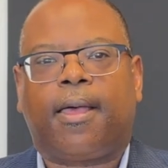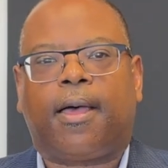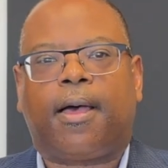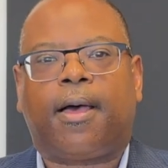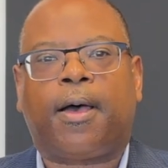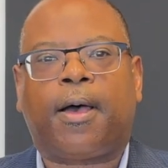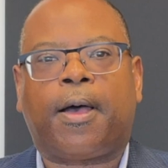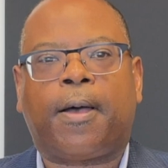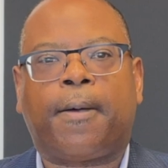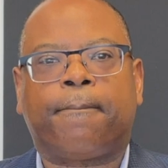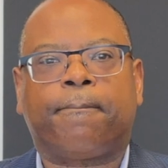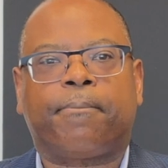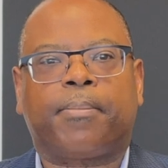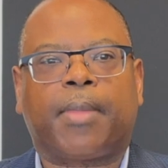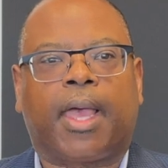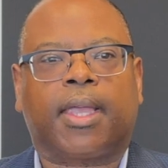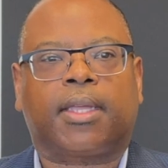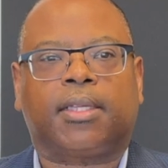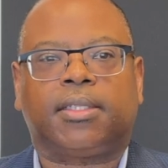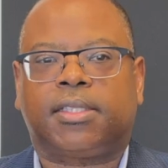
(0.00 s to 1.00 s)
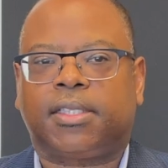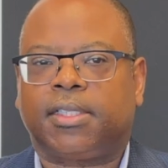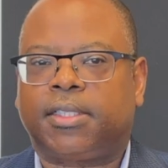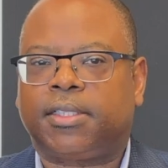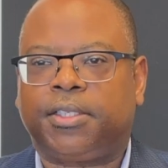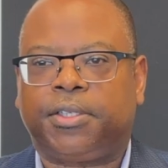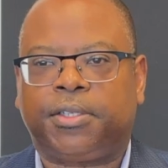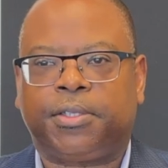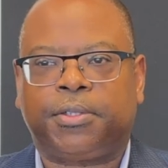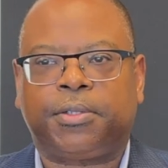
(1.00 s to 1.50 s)
I can tell
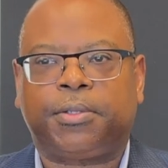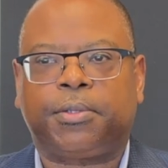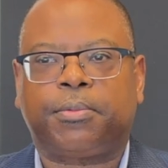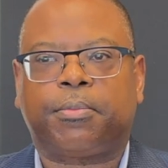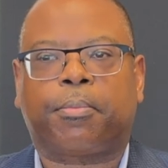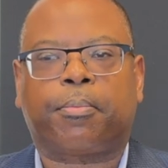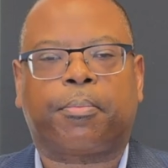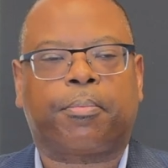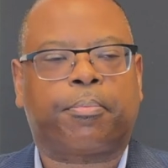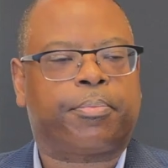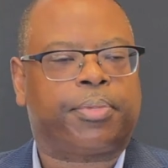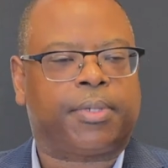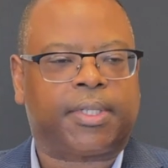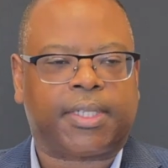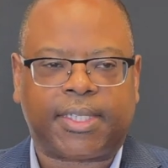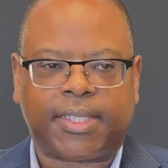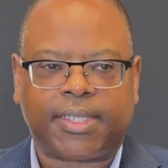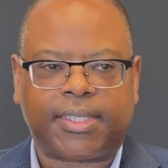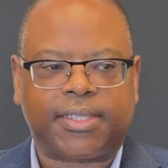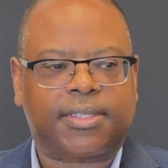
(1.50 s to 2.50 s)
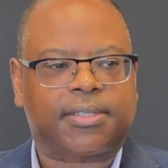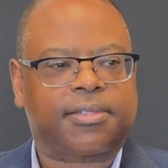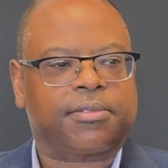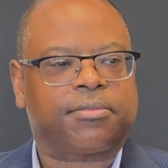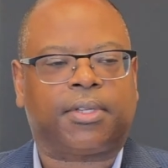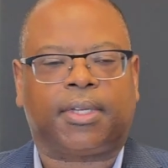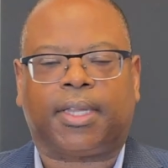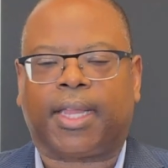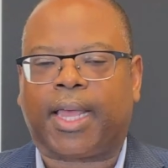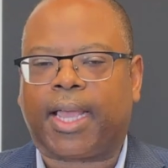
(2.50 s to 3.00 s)
you, please
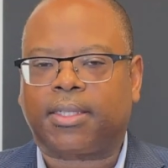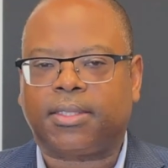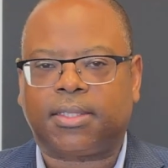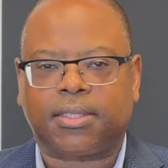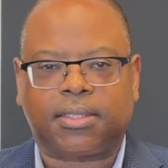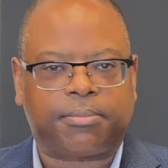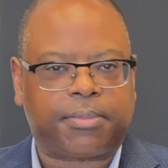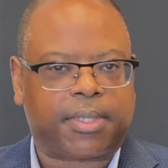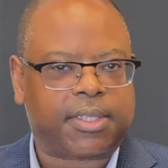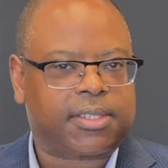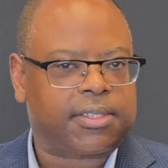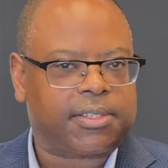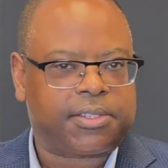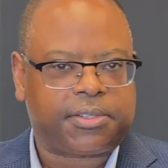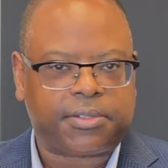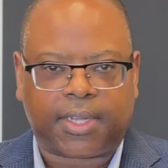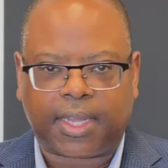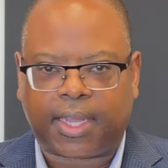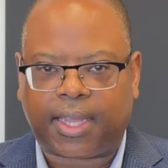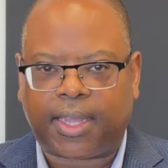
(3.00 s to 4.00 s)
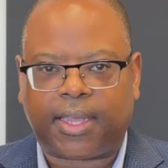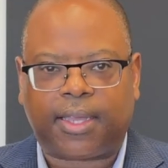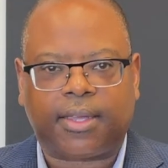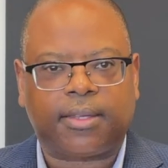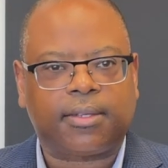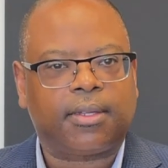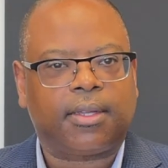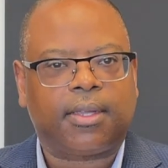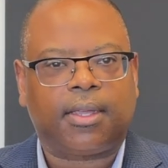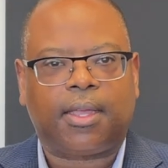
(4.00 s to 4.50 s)
relax as much as you
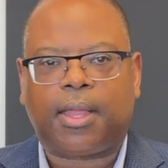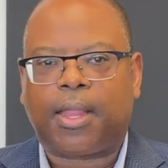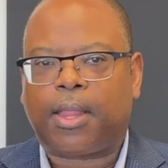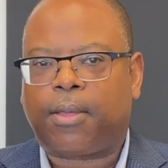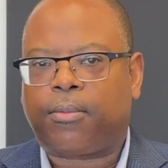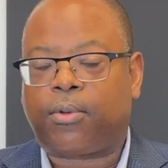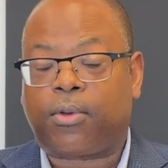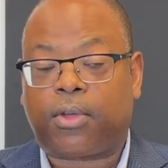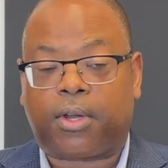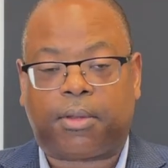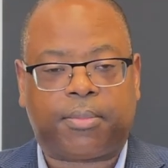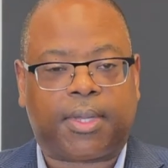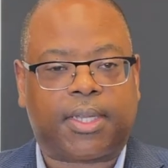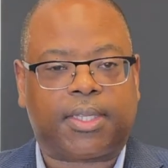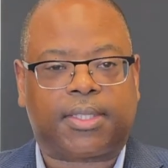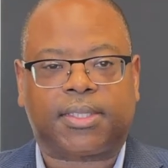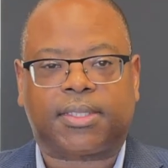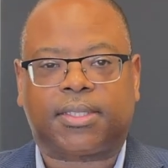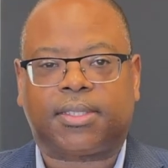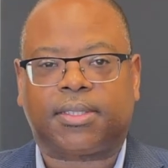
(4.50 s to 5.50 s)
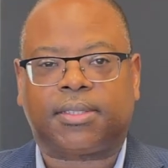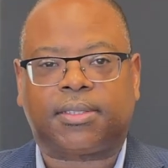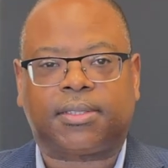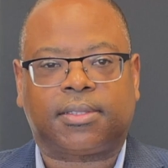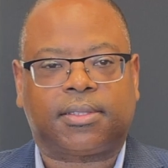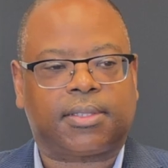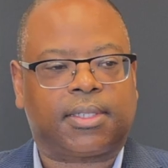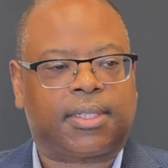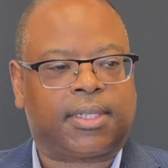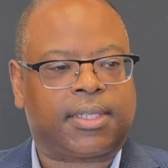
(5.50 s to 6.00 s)
can. We're going to make this
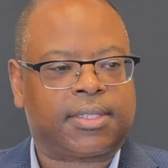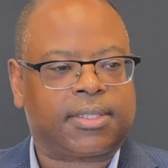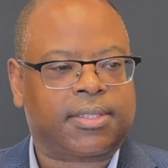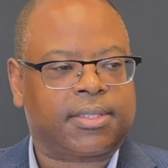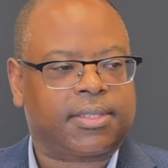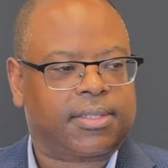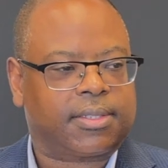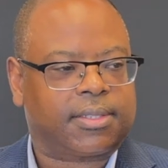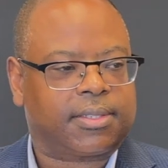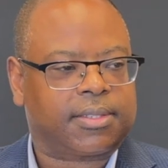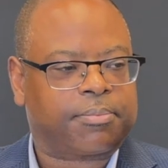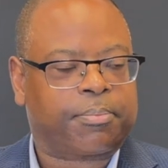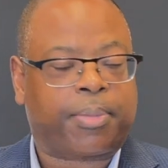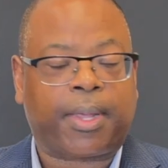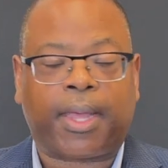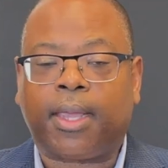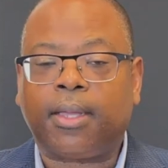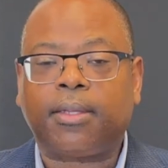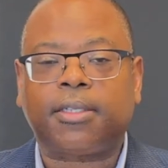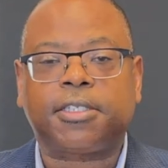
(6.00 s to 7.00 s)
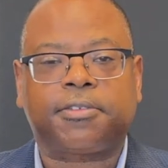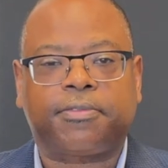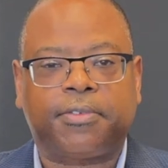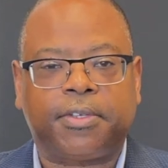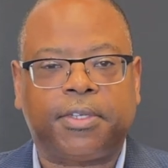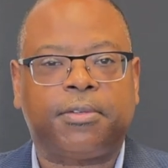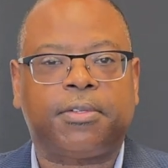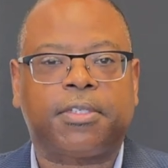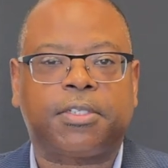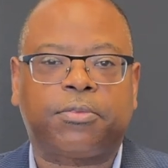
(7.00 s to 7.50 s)
as painless for
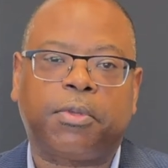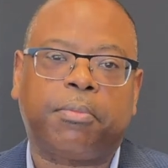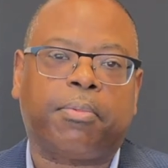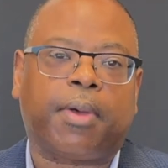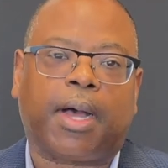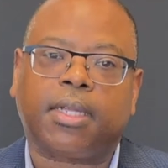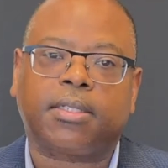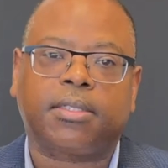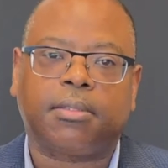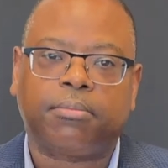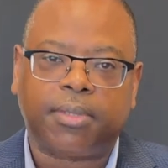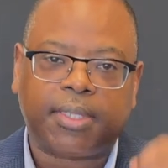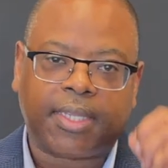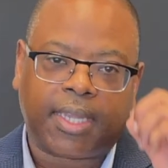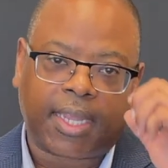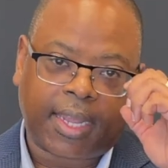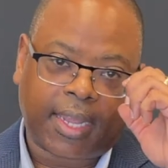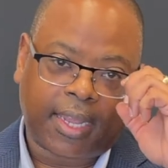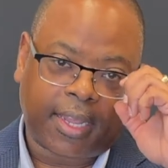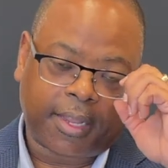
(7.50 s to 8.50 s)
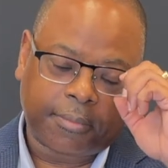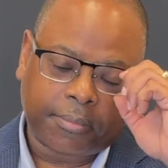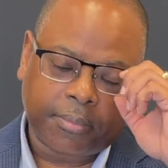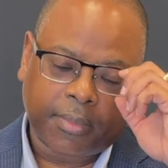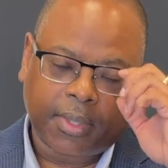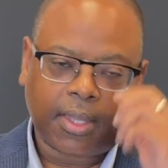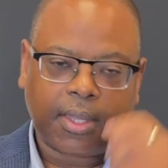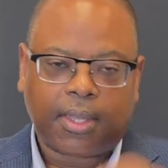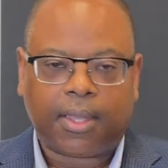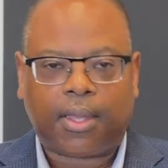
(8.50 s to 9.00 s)
you as we possibly can.
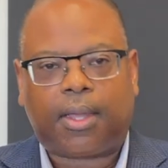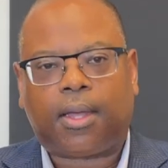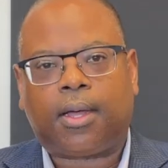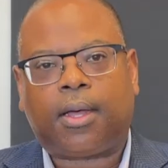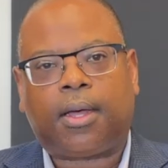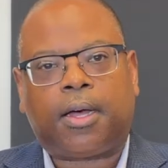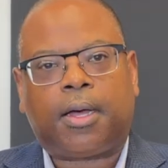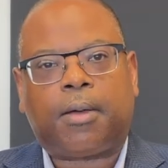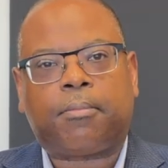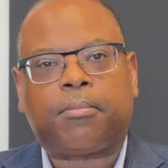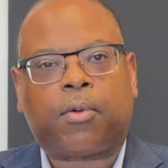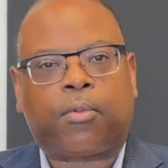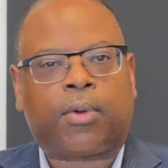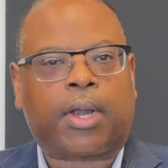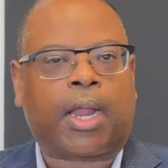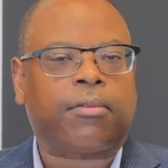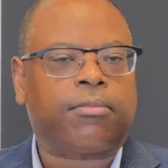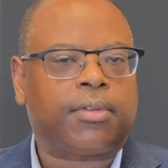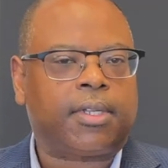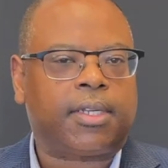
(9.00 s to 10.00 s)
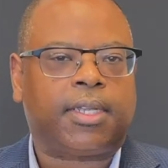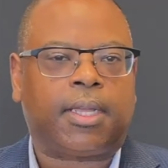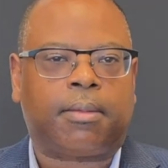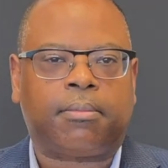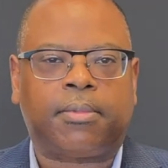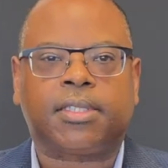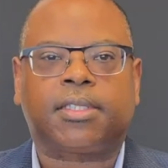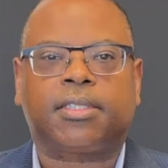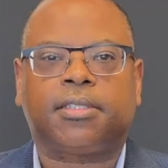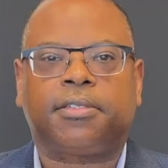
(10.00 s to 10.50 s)
What I really am
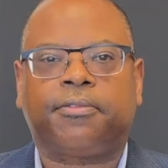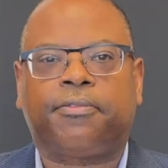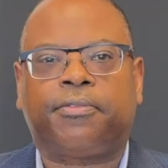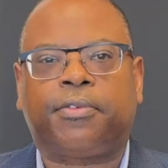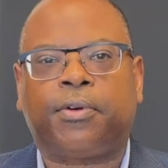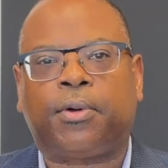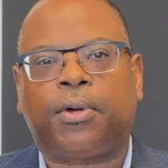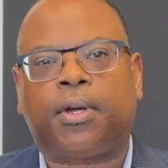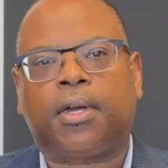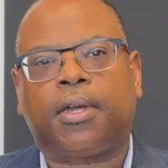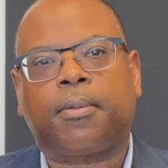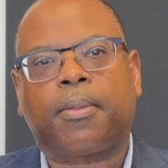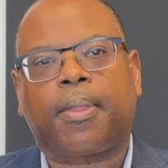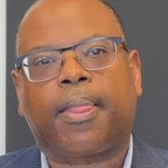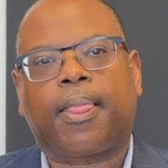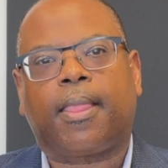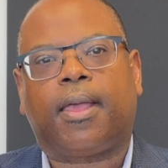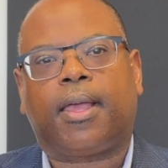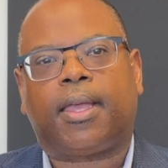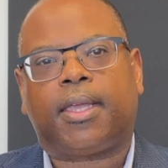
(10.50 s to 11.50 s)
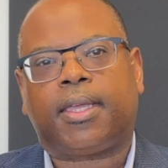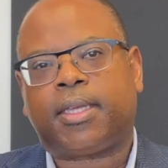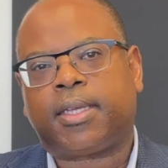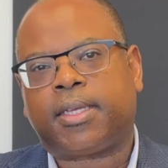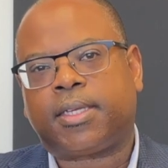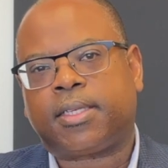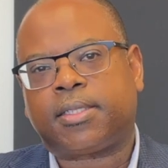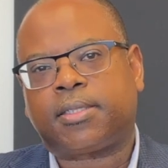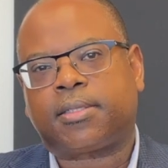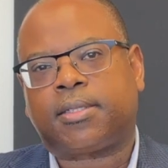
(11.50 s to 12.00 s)
listening for
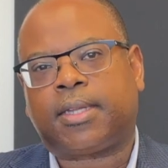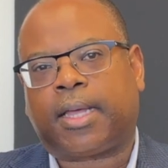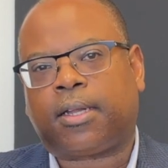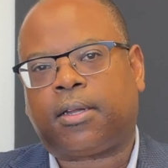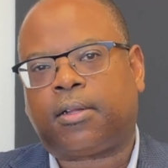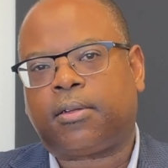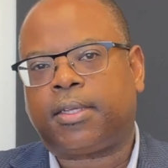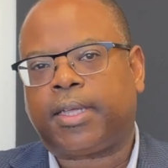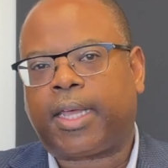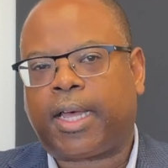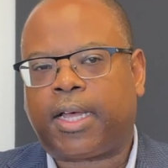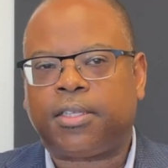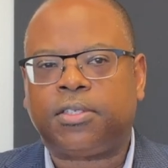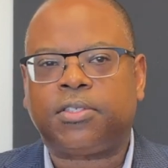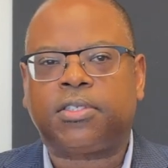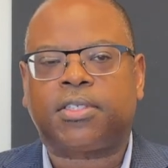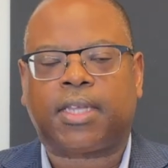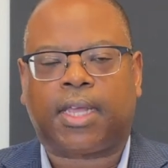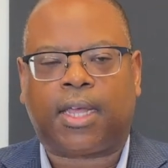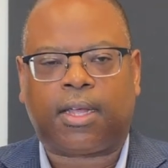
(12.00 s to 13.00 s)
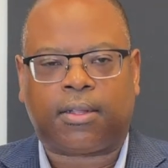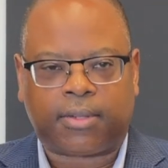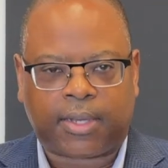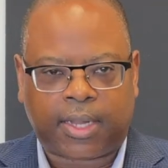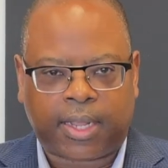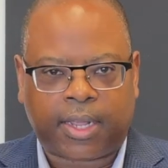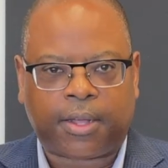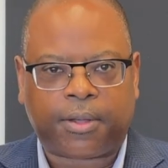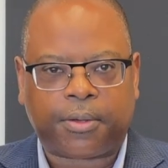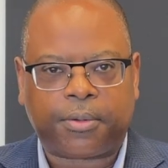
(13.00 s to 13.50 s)
is not only how you sound
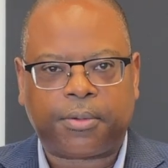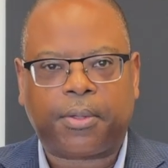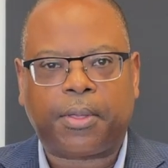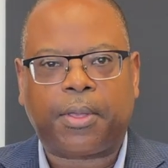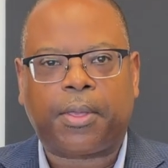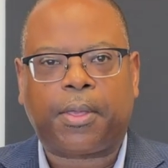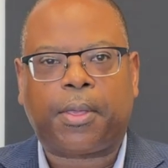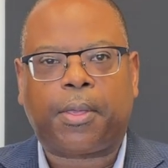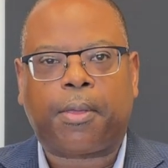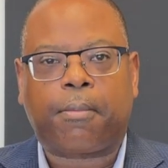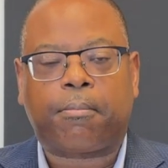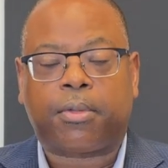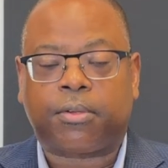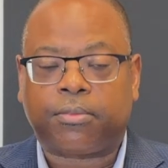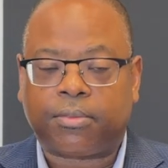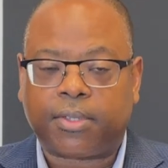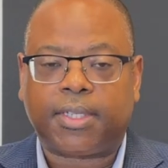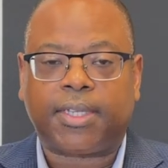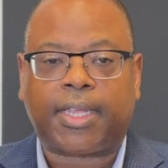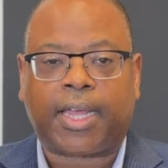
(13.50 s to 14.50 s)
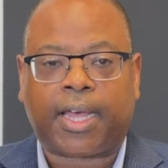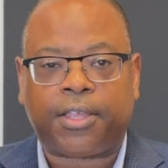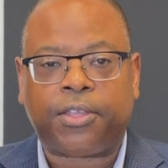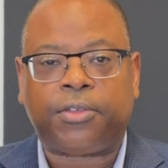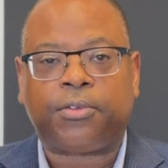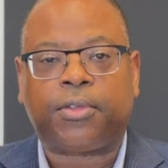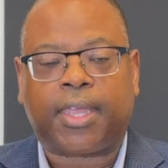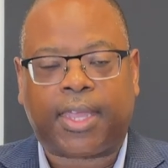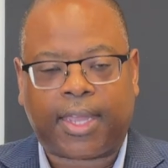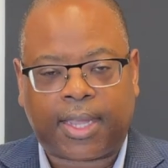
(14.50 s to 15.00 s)
now, but really how
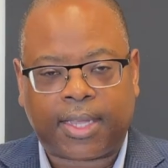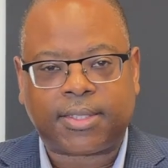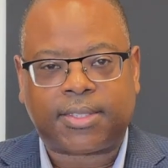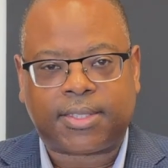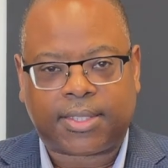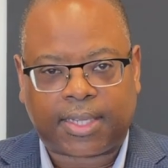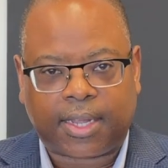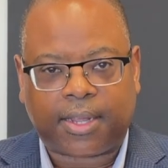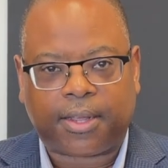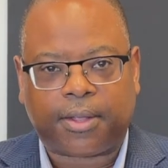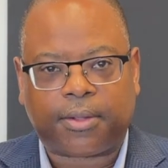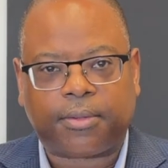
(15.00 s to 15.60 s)
you can sound.